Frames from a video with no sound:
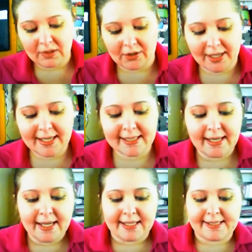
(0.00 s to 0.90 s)
All right,
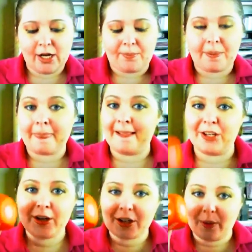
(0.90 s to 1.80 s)
so
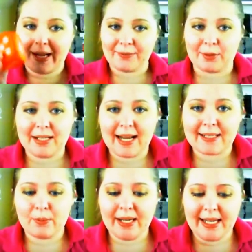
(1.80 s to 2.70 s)
you're going to go ahead and roll the
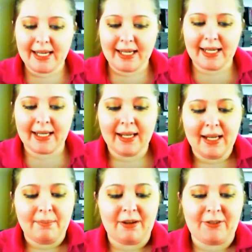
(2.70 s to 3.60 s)
dice. Whee!
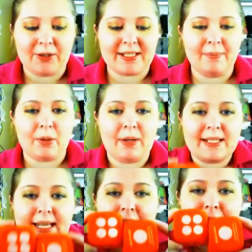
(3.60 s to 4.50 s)
My first number
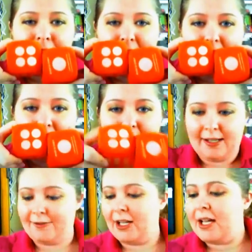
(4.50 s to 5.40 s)
was a
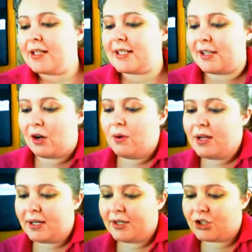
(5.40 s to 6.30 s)
5. So
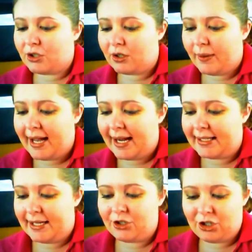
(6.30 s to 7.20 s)
she'll go
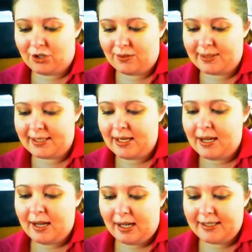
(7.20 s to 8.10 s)
ahead and choose
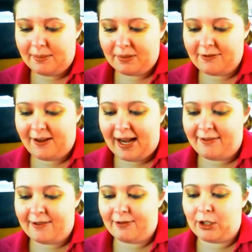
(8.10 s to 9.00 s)
a number
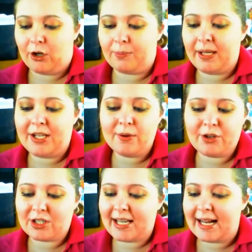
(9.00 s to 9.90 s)
5 envelope. And you
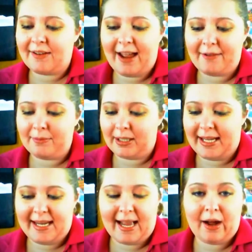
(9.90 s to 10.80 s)
can just kind of have them
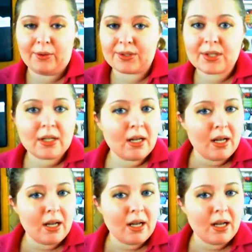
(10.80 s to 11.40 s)
laying out